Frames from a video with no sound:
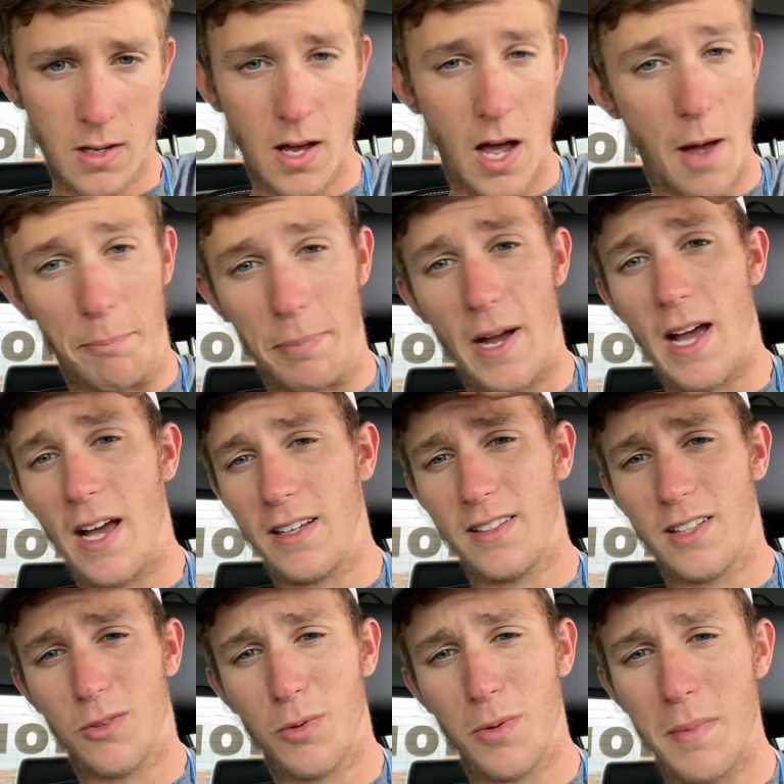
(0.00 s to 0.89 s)
I passed,
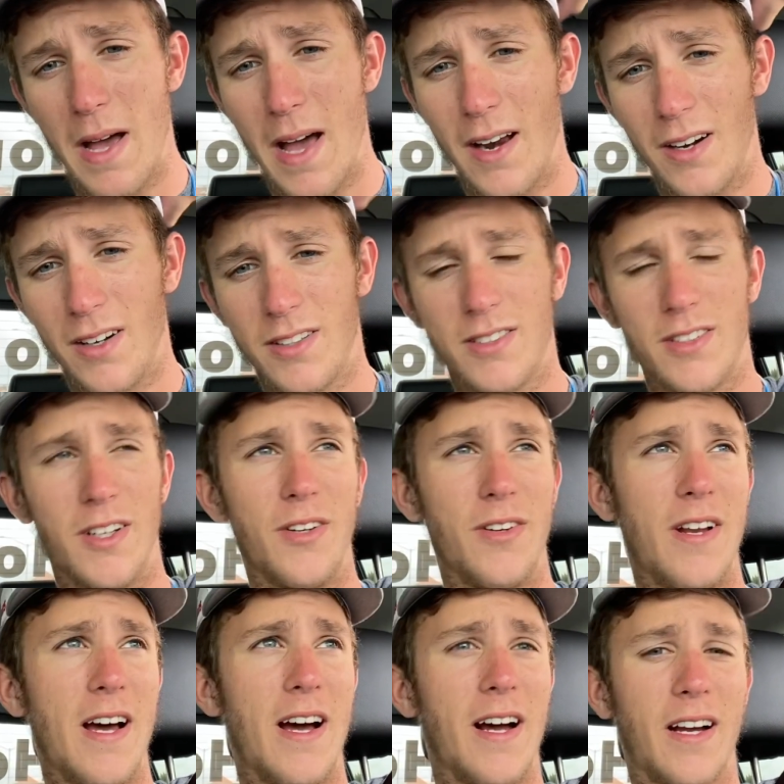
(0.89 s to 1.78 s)
that's what matters, so
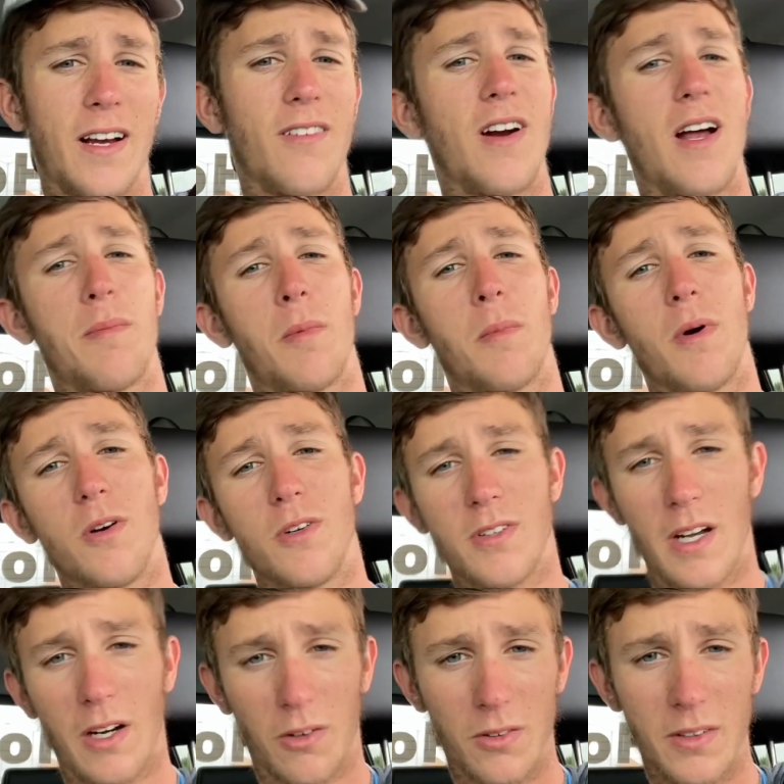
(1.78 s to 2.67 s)
now I can ride my
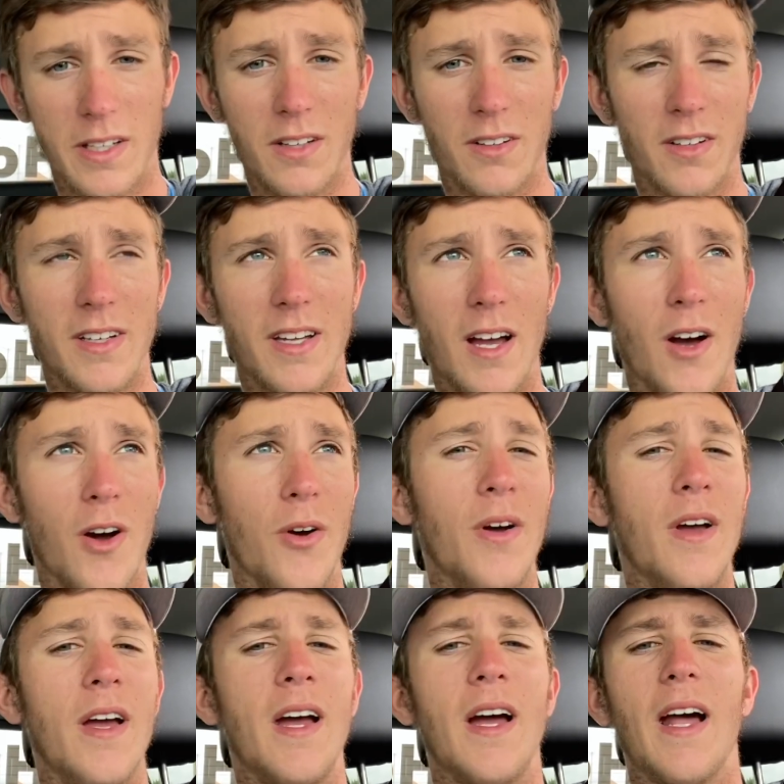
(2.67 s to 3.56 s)
motorcycle legally. Oh,
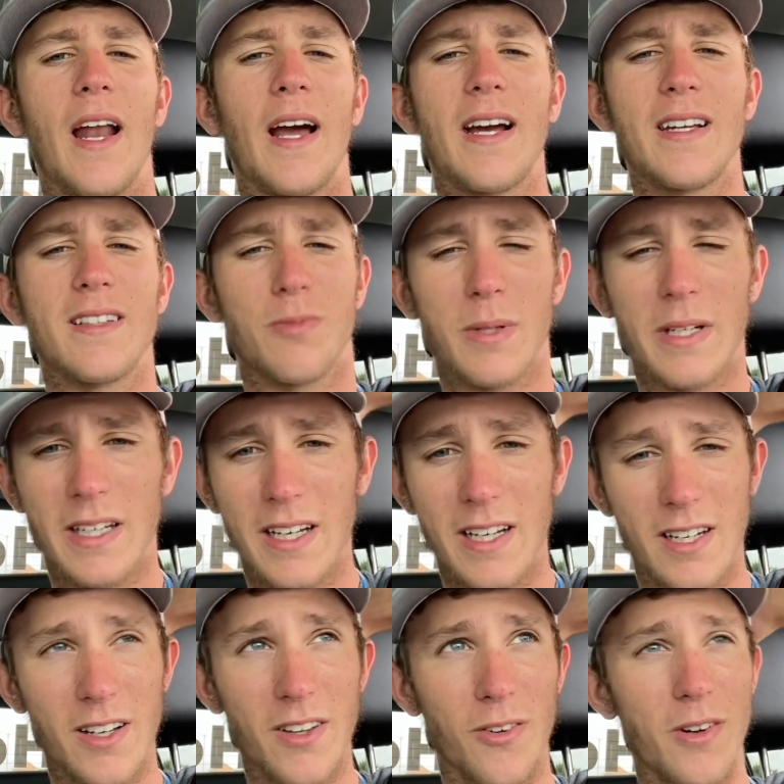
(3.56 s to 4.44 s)
and I guess we can get
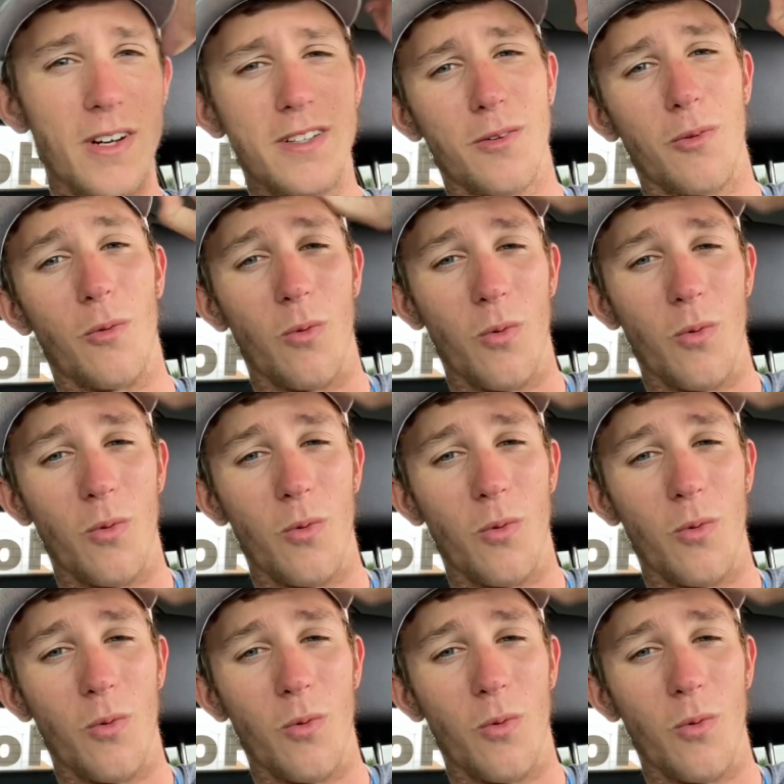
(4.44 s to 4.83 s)
into the reason